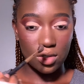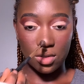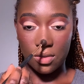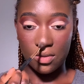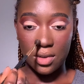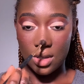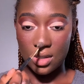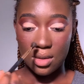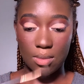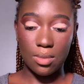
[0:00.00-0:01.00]
your
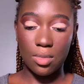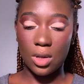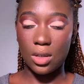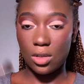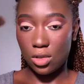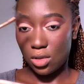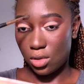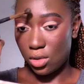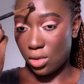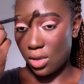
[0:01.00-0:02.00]
face and bring your
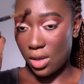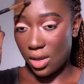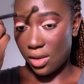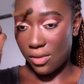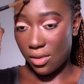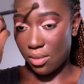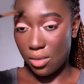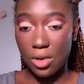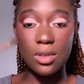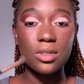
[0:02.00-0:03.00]
look even
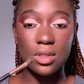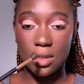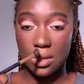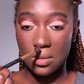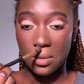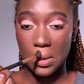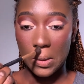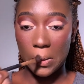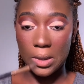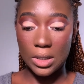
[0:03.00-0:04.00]
more. So it's
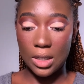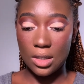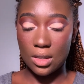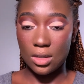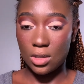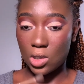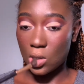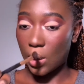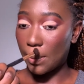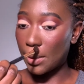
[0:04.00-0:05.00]
really nice
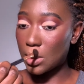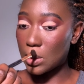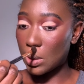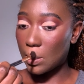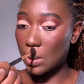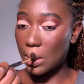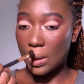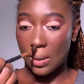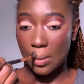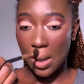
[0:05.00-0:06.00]
additional bit to your
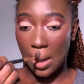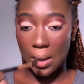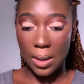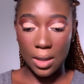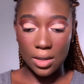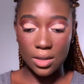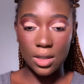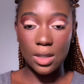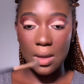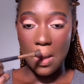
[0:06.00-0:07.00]
makeup. But again,
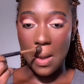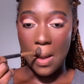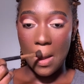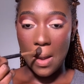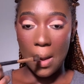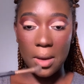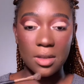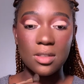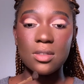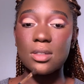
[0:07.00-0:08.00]

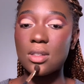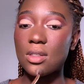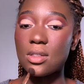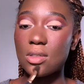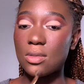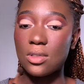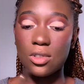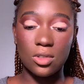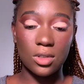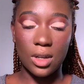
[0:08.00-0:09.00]
it's not necessary.
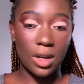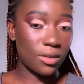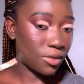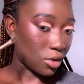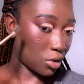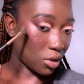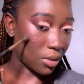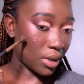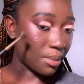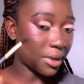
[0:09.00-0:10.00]
You don't have to
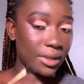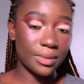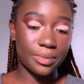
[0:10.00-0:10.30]
do it, but